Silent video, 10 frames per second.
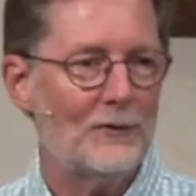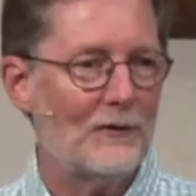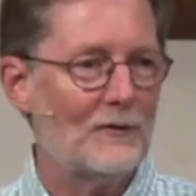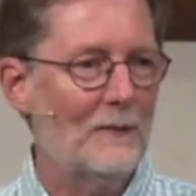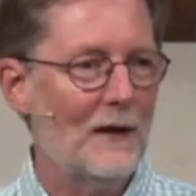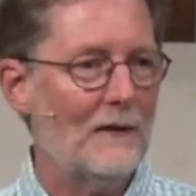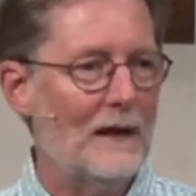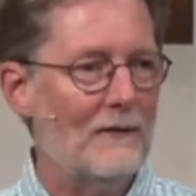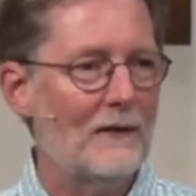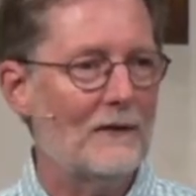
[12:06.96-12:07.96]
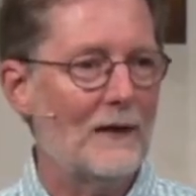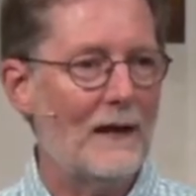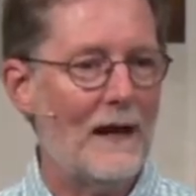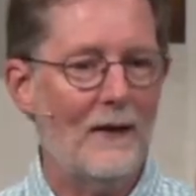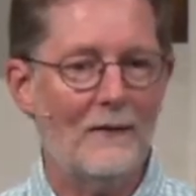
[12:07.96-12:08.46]
Smith even sent
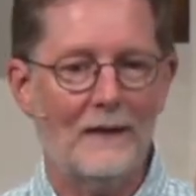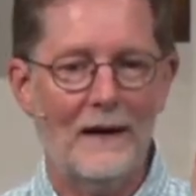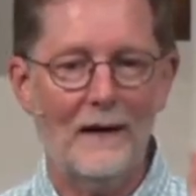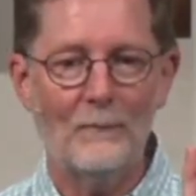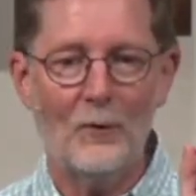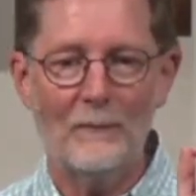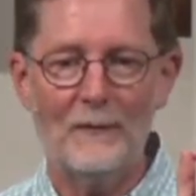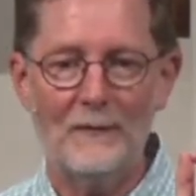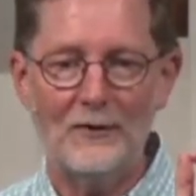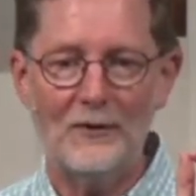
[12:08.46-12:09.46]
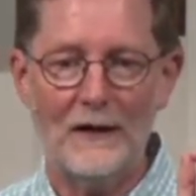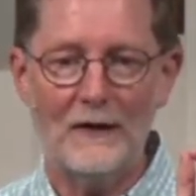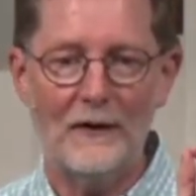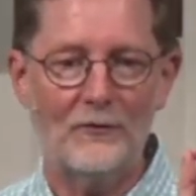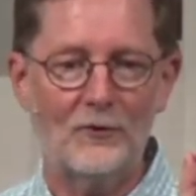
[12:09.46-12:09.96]
out uh, Mormon
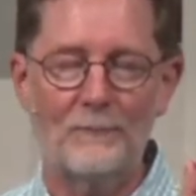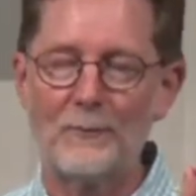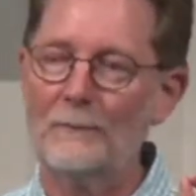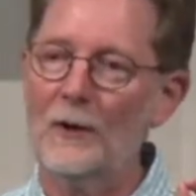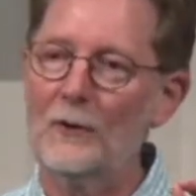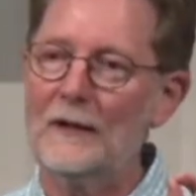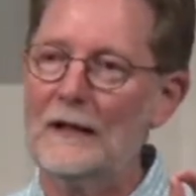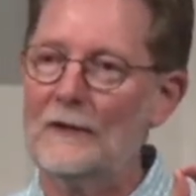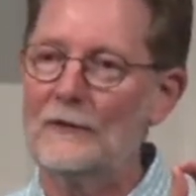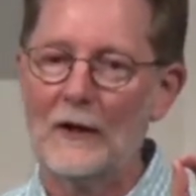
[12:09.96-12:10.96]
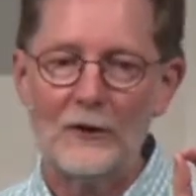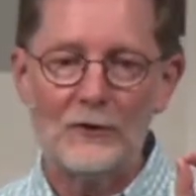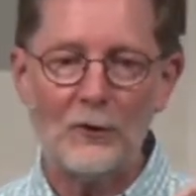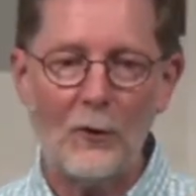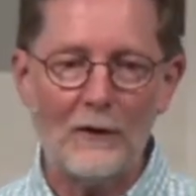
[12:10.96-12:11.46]
missionaries to promote his
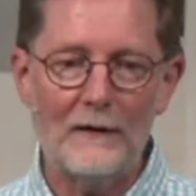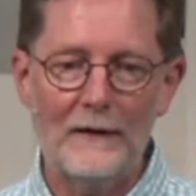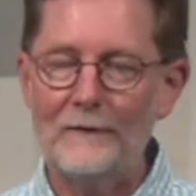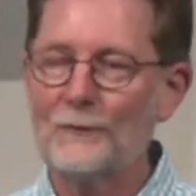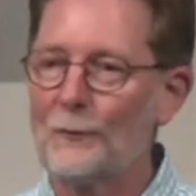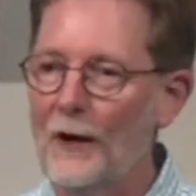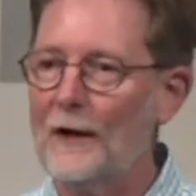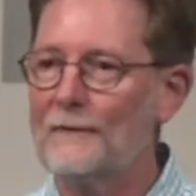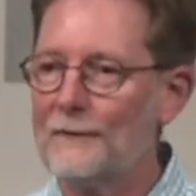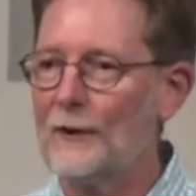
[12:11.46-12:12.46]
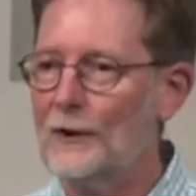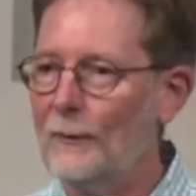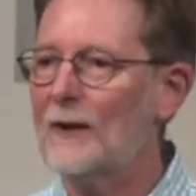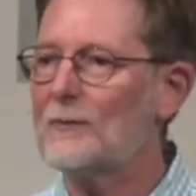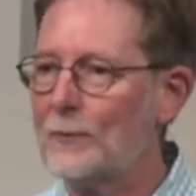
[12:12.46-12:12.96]
short lived run for
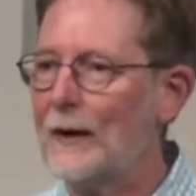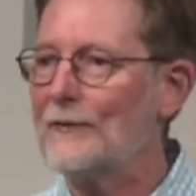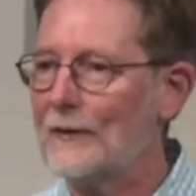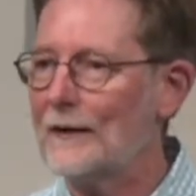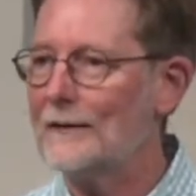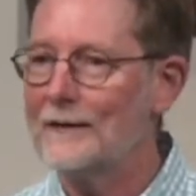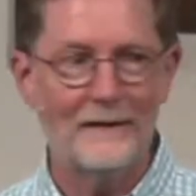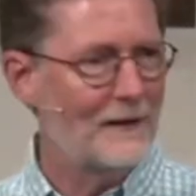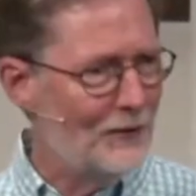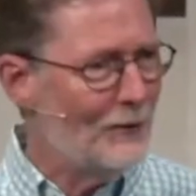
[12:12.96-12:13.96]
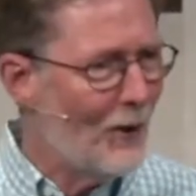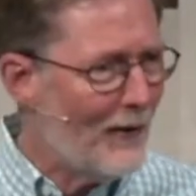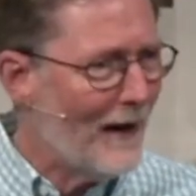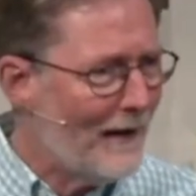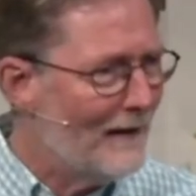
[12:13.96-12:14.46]
U.S. president. Did you know that?